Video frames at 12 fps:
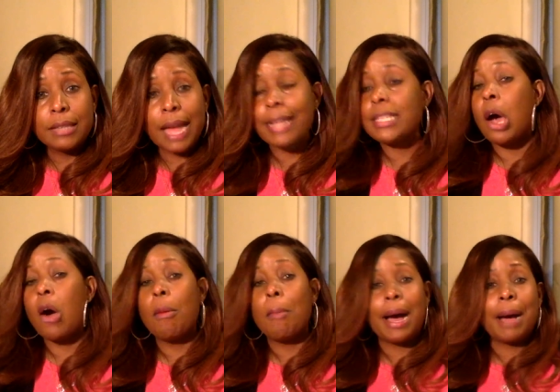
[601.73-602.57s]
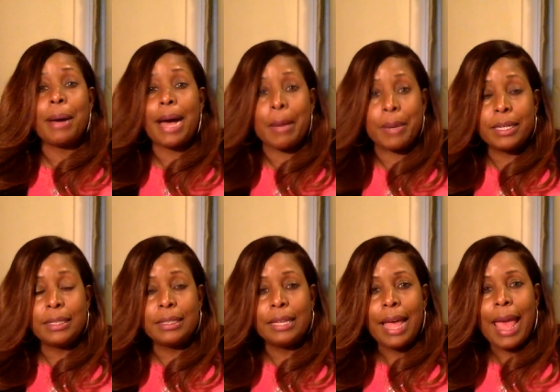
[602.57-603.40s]
I told my mama.
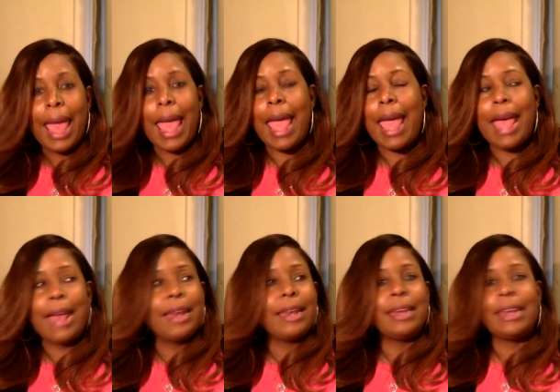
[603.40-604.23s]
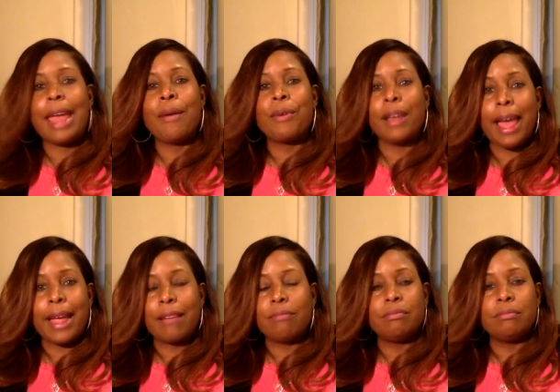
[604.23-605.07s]
And they were
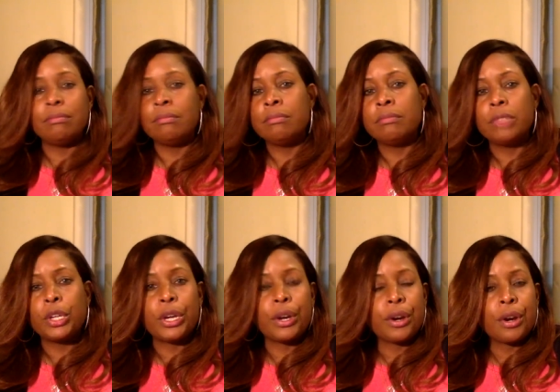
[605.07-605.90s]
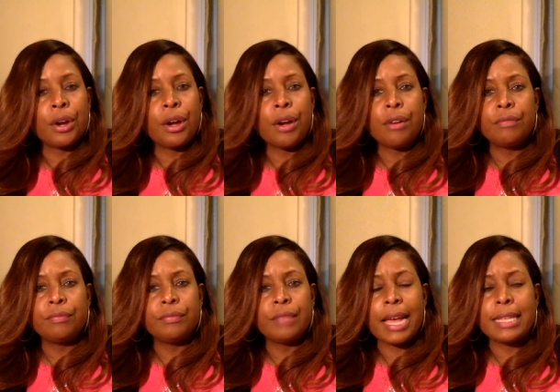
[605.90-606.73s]
like, girl,
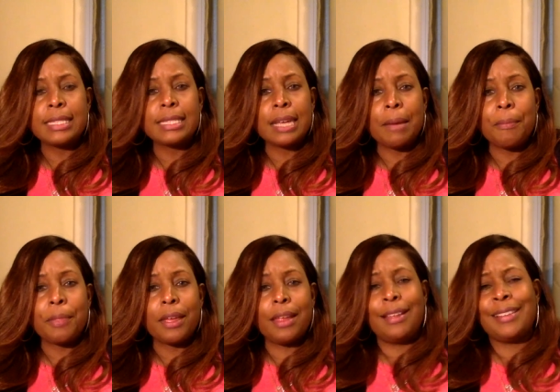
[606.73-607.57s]
that's something.